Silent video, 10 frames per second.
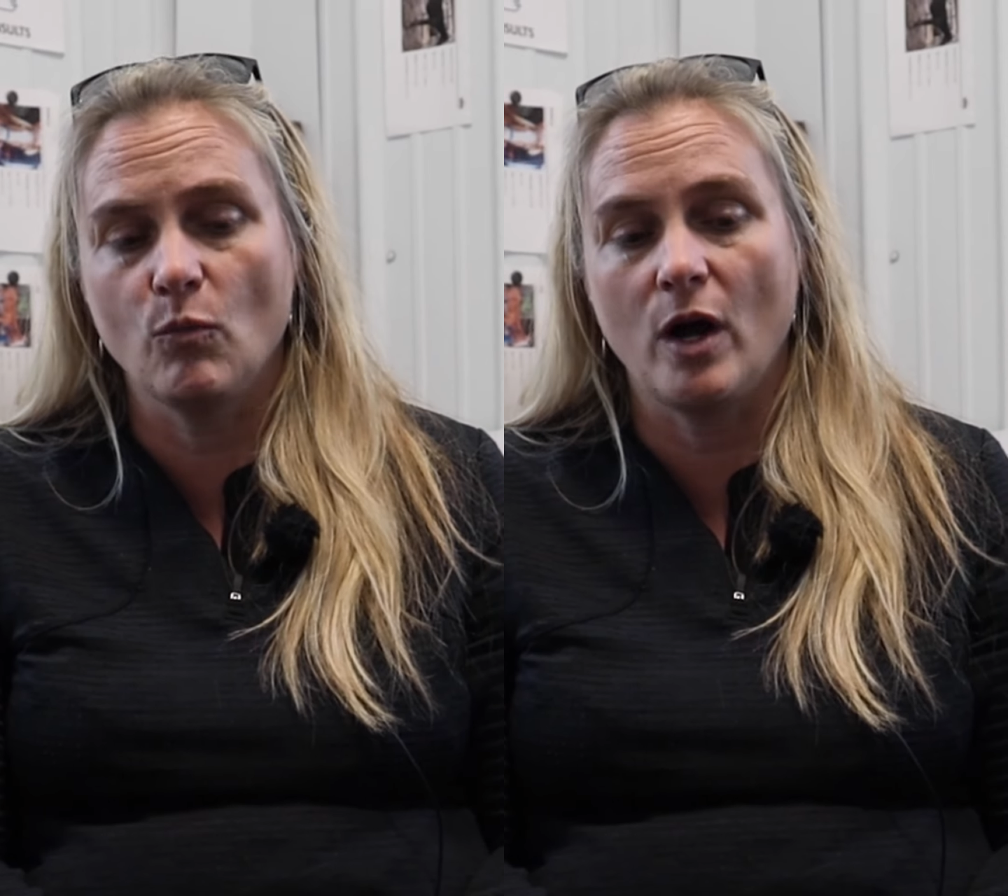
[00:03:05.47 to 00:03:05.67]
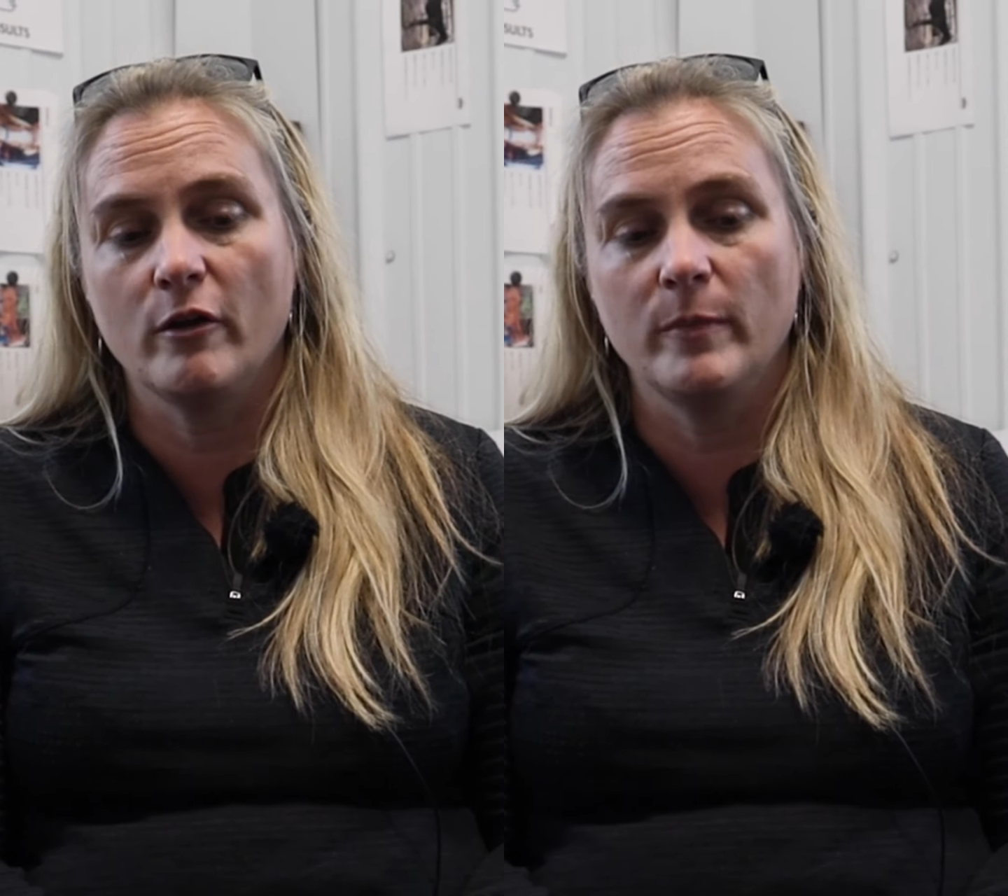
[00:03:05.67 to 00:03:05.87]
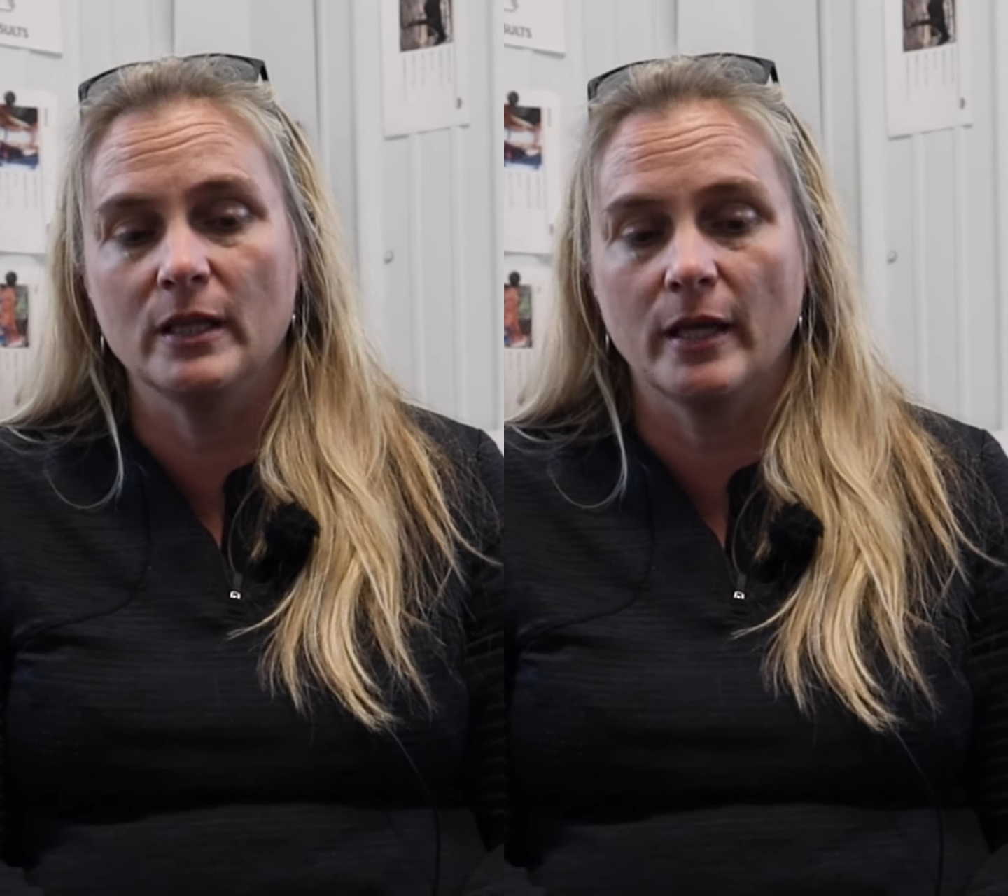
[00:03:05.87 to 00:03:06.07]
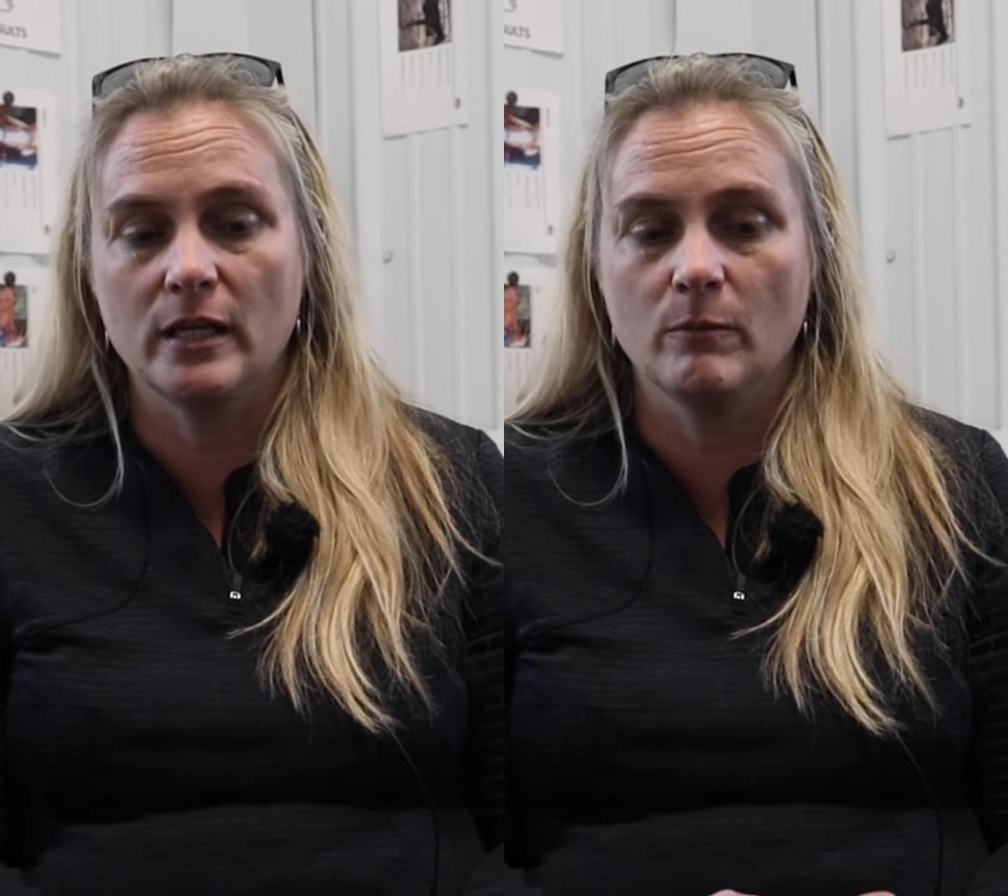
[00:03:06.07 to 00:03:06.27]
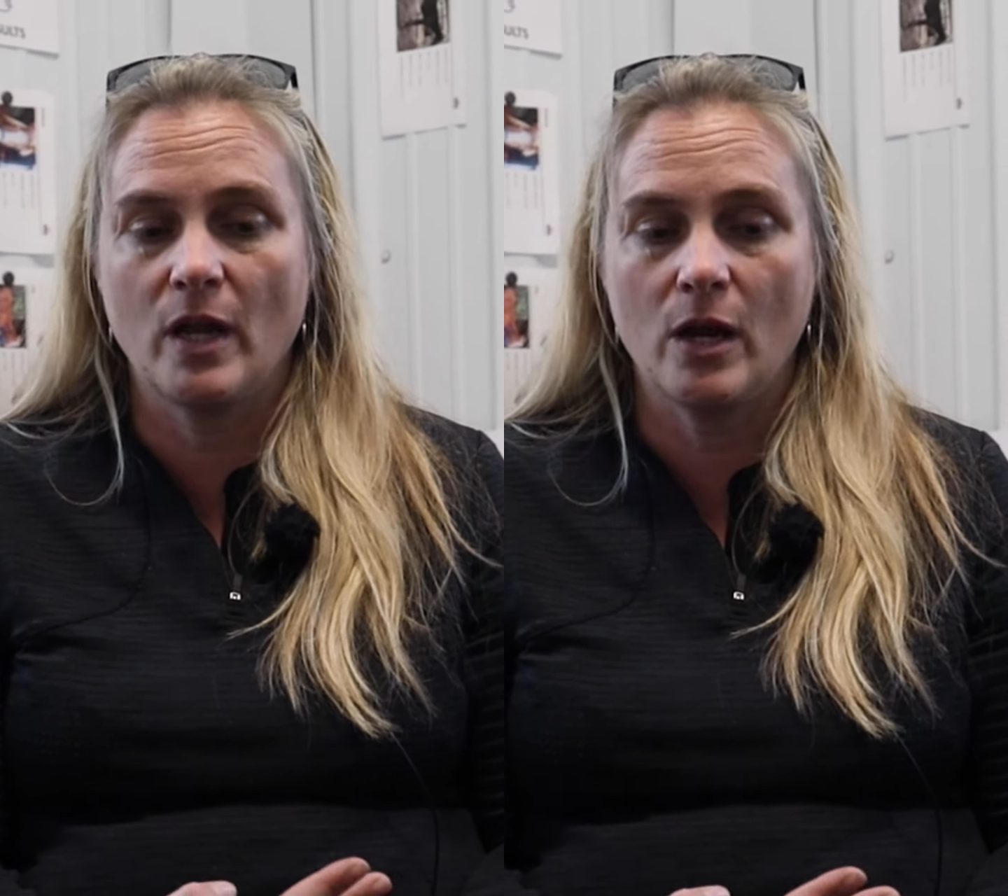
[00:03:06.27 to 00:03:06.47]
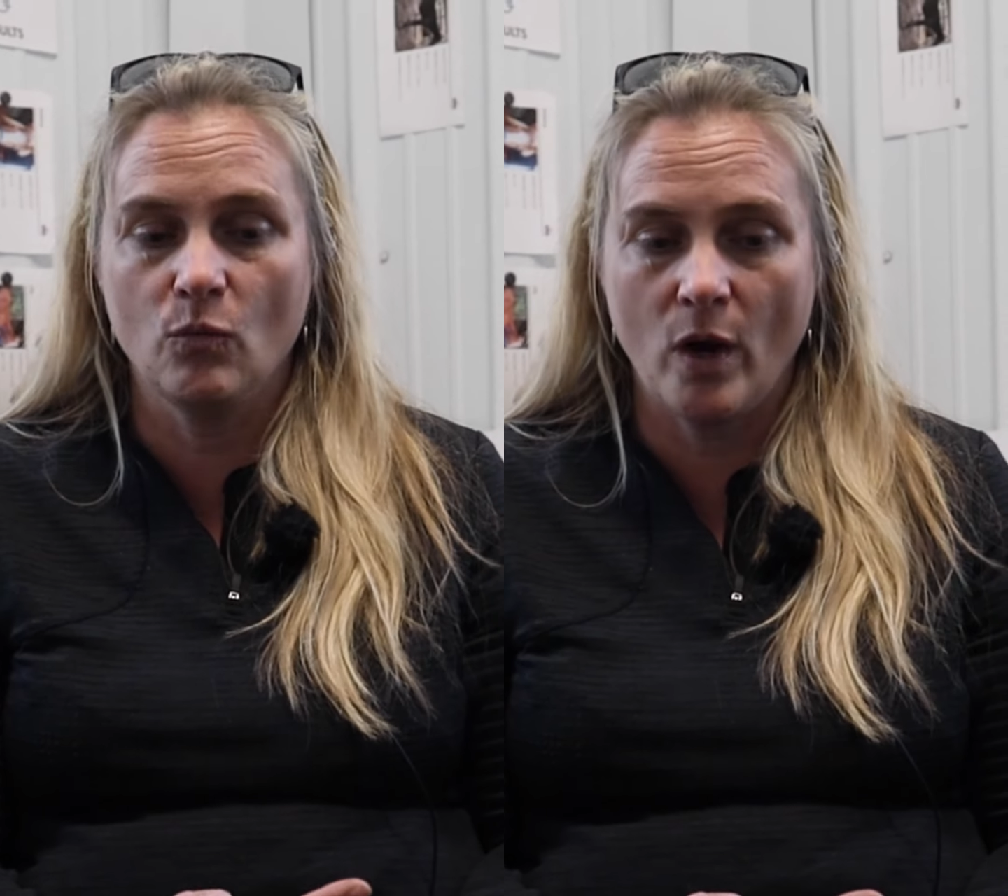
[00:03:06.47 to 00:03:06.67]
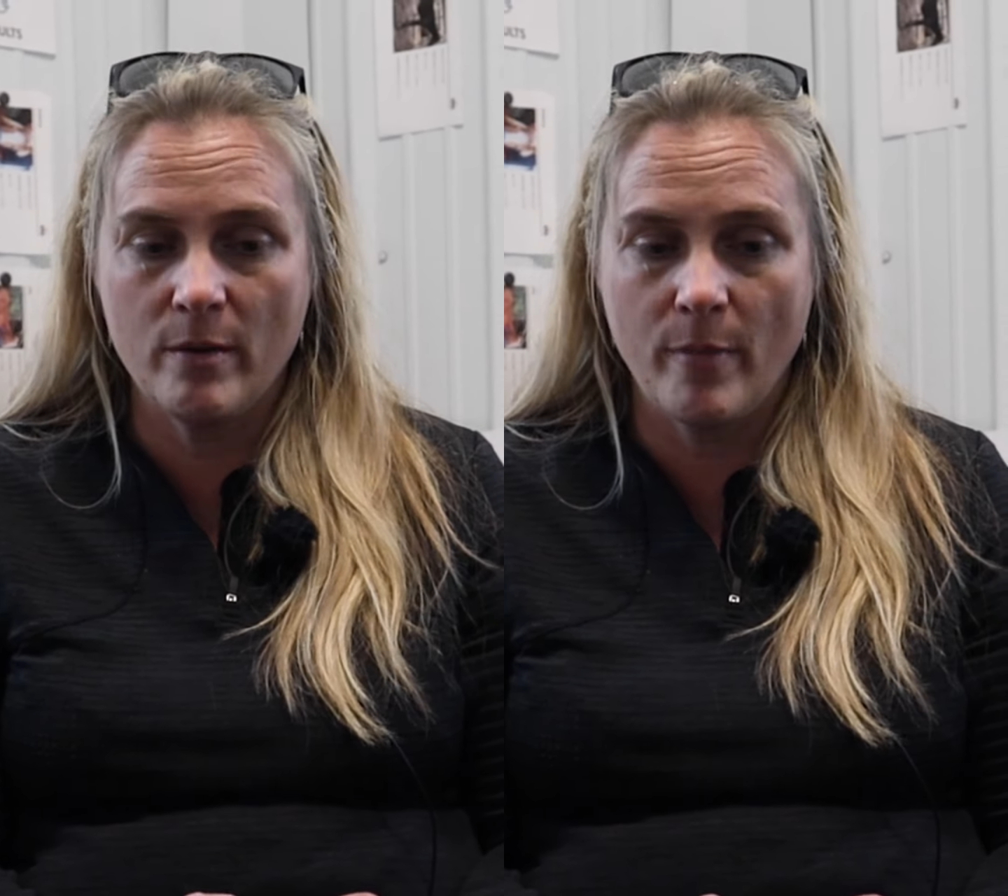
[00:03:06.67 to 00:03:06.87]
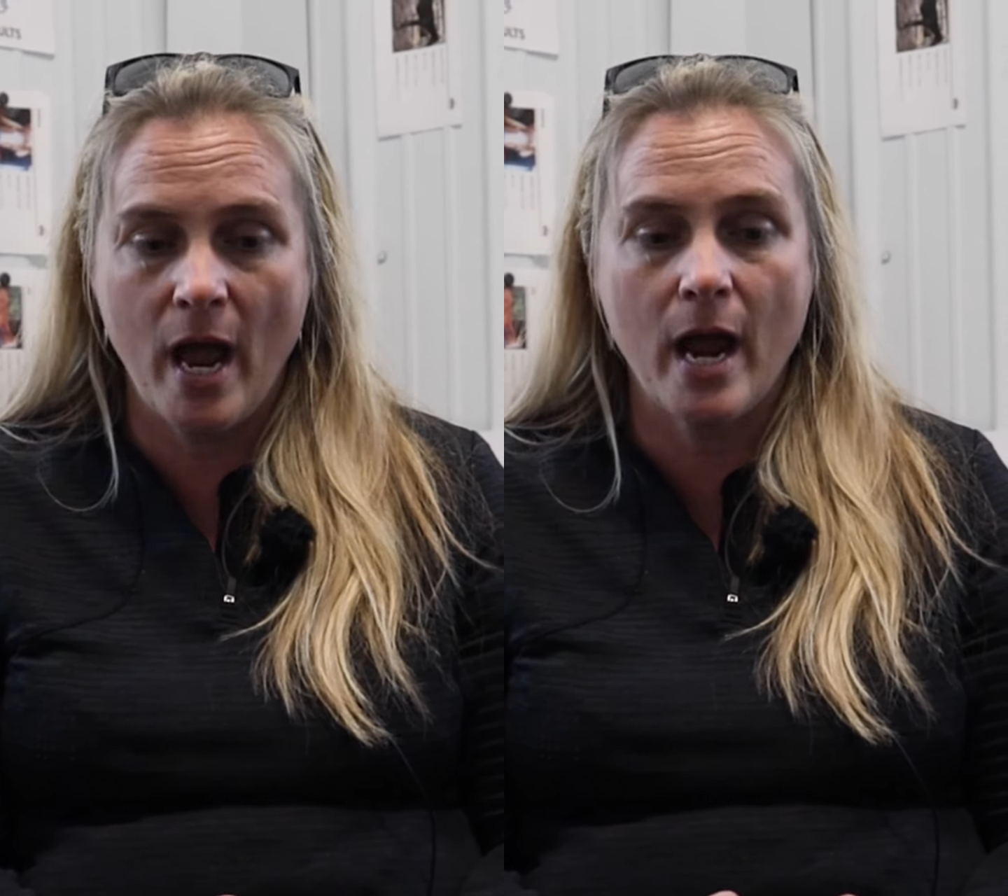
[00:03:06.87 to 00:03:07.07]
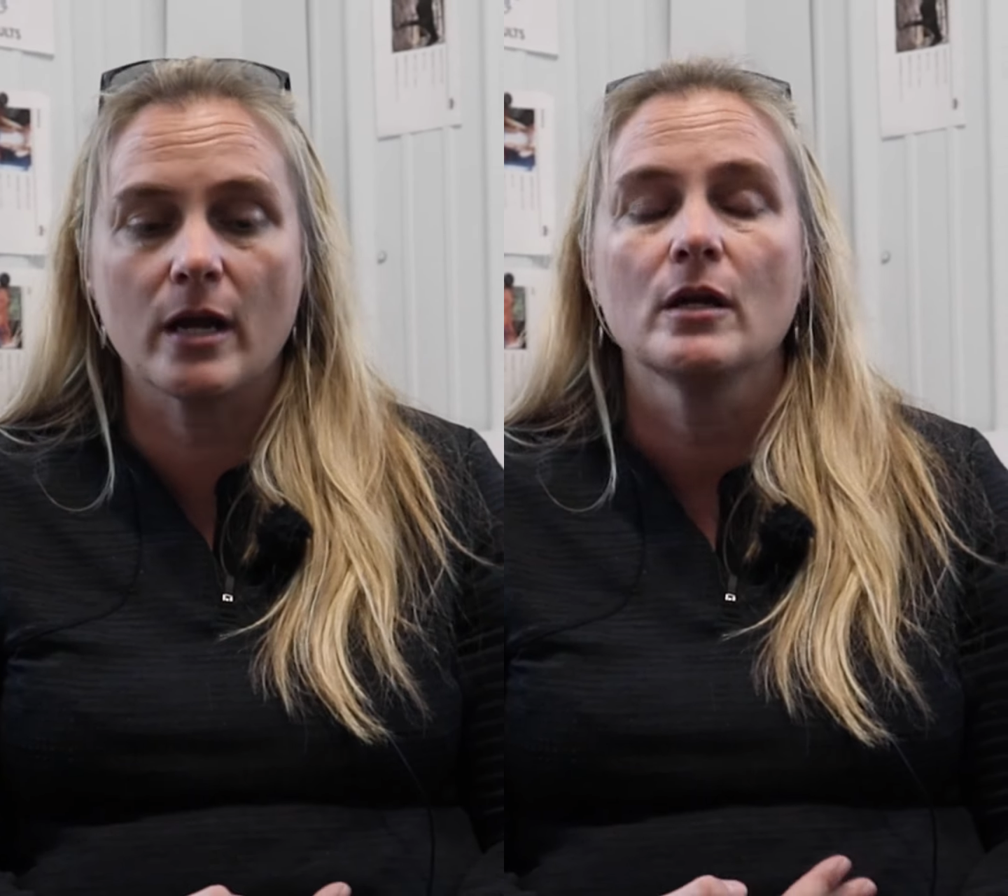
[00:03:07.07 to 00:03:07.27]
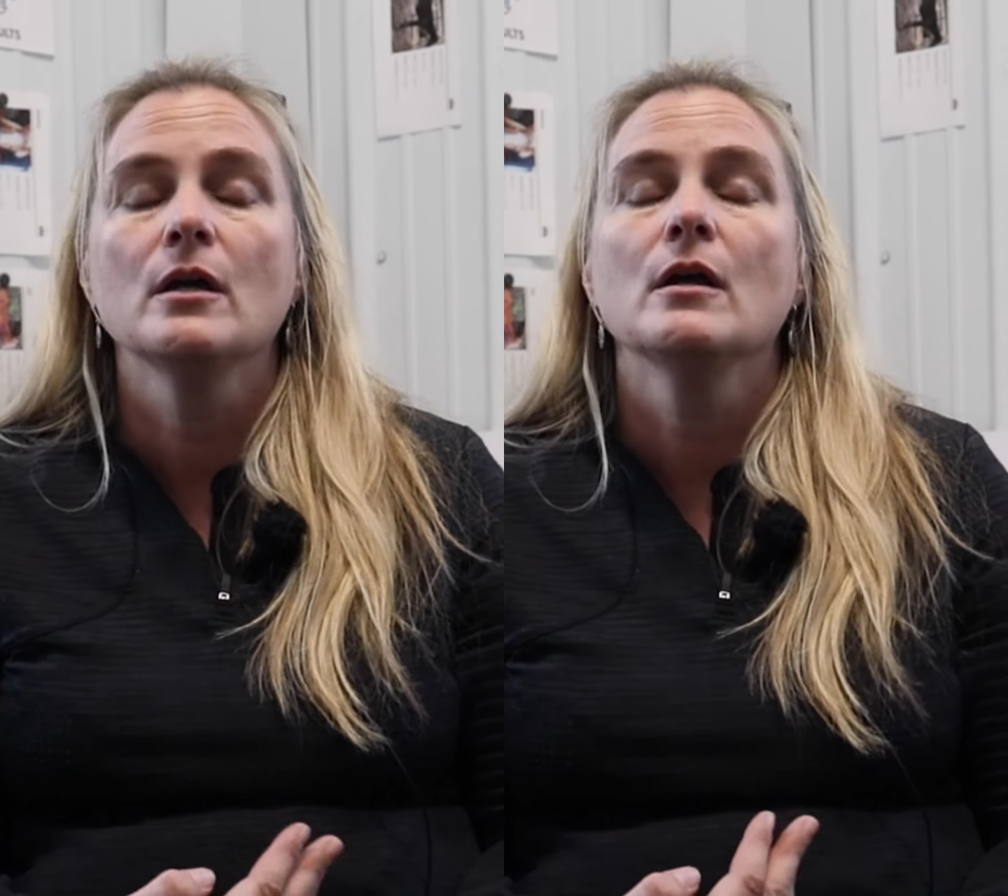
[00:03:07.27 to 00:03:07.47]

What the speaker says: while we've been letting him gain weight back.